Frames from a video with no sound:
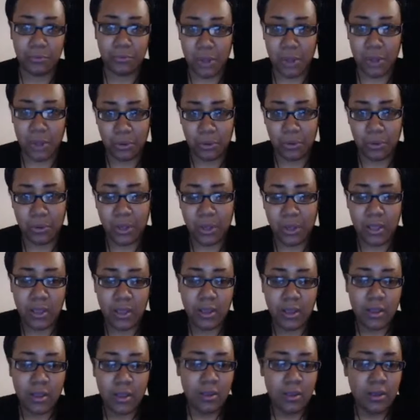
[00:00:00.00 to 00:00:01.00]
don't know
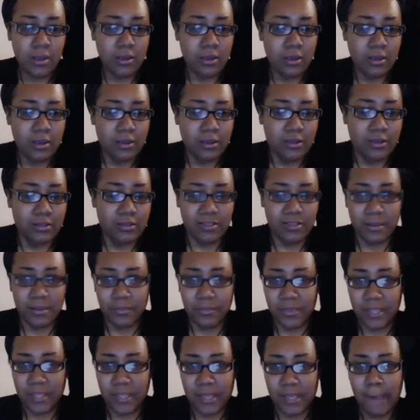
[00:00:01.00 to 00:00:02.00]

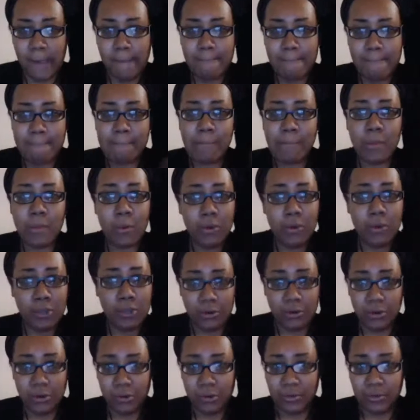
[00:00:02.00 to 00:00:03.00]
something,
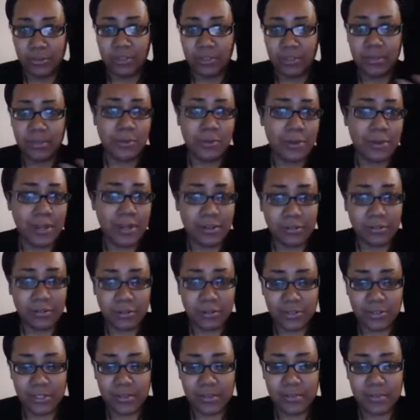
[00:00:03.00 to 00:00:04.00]
or you don't know something,
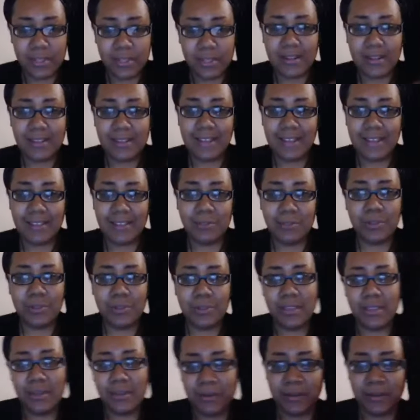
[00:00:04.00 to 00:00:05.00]
or I don't know something, and
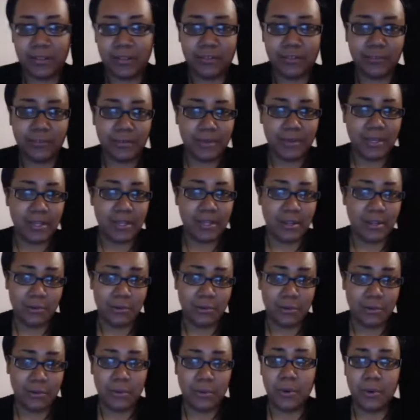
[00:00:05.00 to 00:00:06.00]
that's what's keeping us from
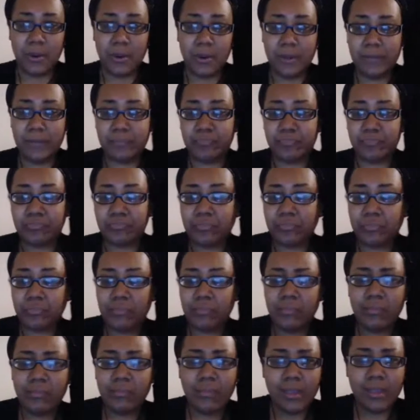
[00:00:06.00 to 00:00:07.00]
getting what we want.
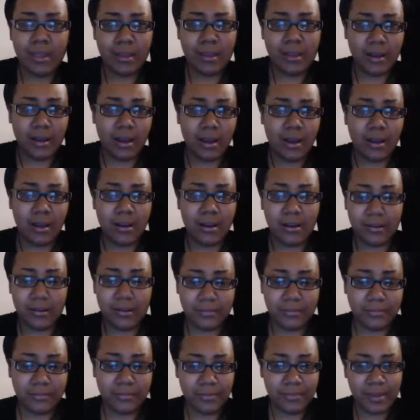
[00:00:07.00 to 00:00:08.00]

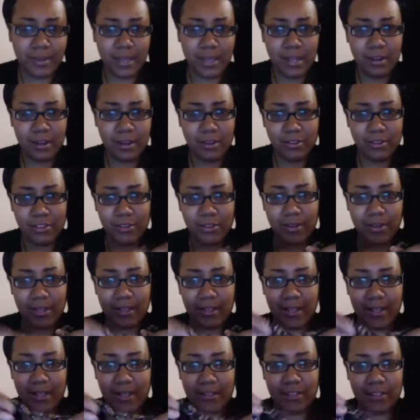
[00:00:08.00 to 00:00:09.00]
And also,
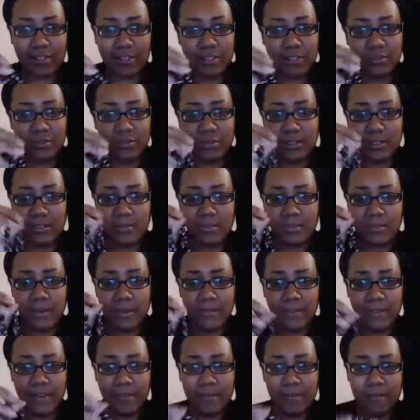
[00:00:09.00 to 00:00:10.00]
I like to use, this is
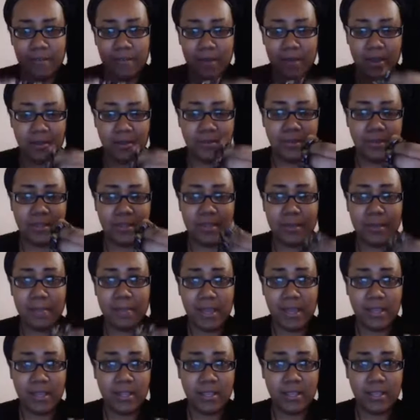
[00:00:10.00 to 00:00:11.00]
my favorite Malabees. I
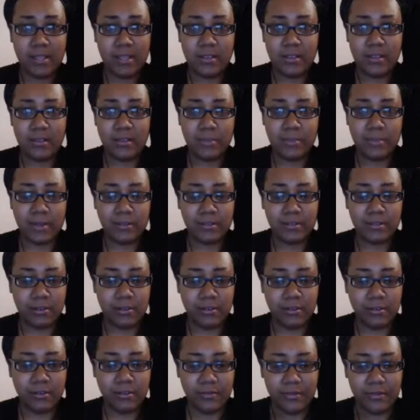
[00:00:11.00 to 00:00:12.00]
made these
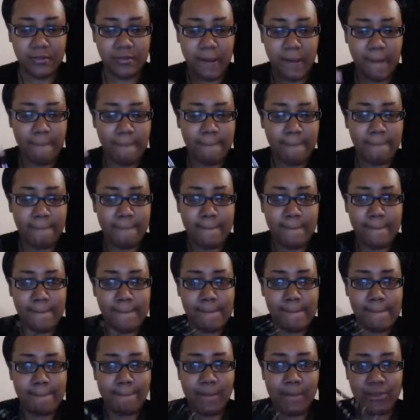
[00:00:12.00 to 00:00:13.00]
myself,
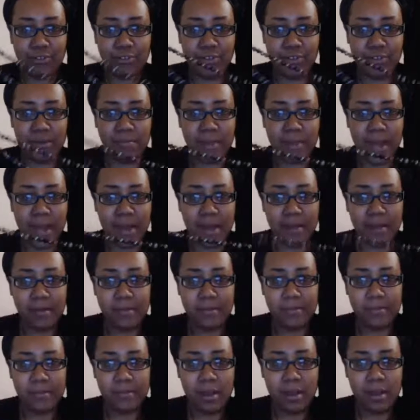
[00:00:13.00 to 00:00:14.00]
but you can buy them
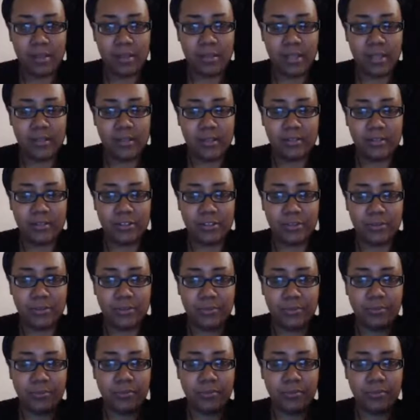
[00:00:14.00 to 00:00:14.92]
online too.